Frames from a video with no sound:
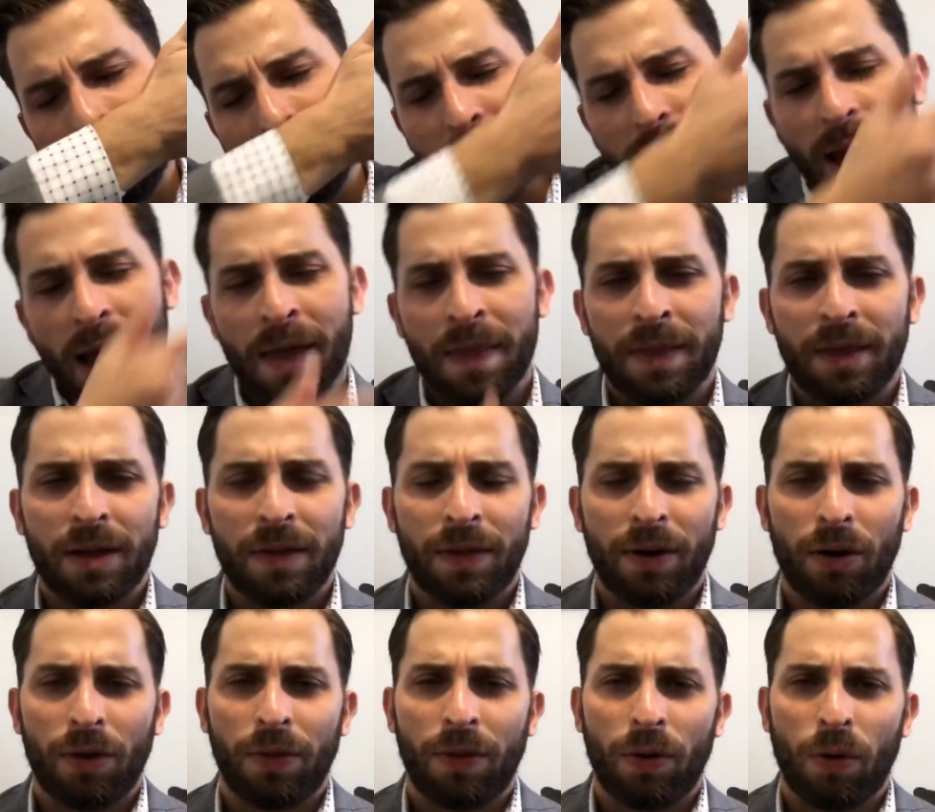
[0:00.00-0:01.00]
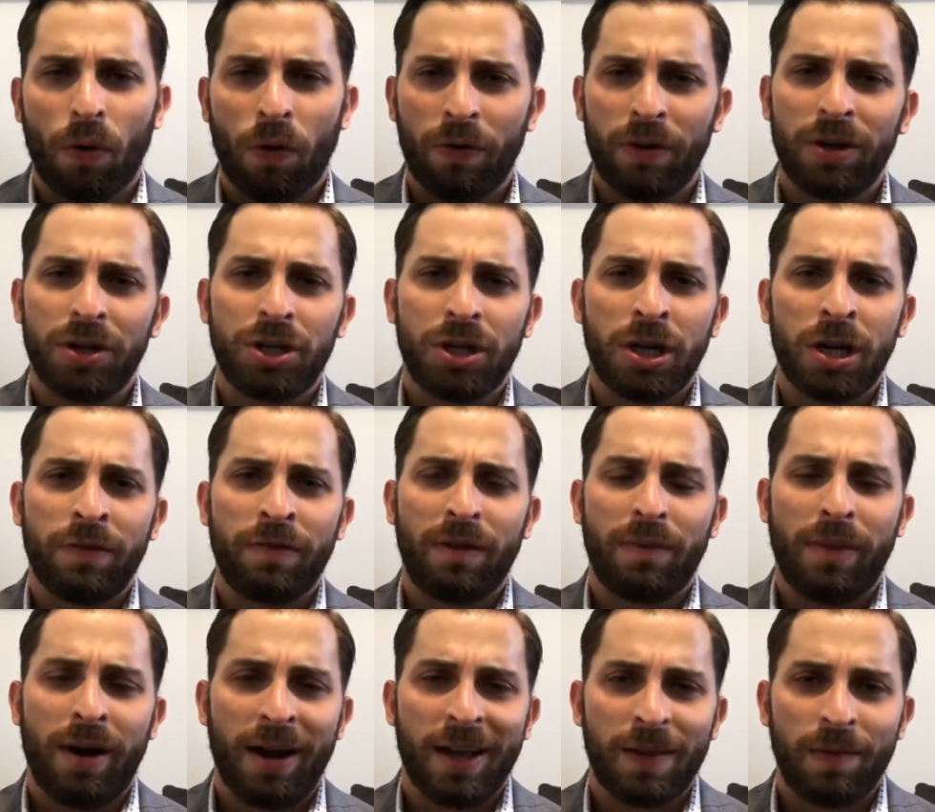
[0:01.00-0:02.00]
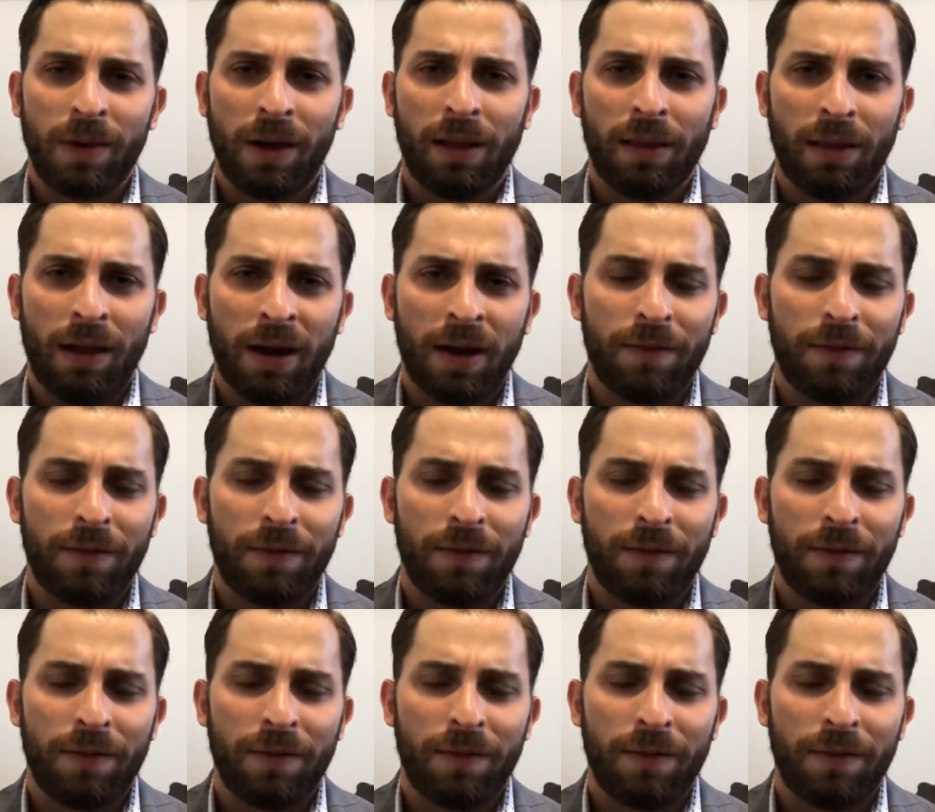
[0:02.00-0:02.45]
And the orange here reminds me a lot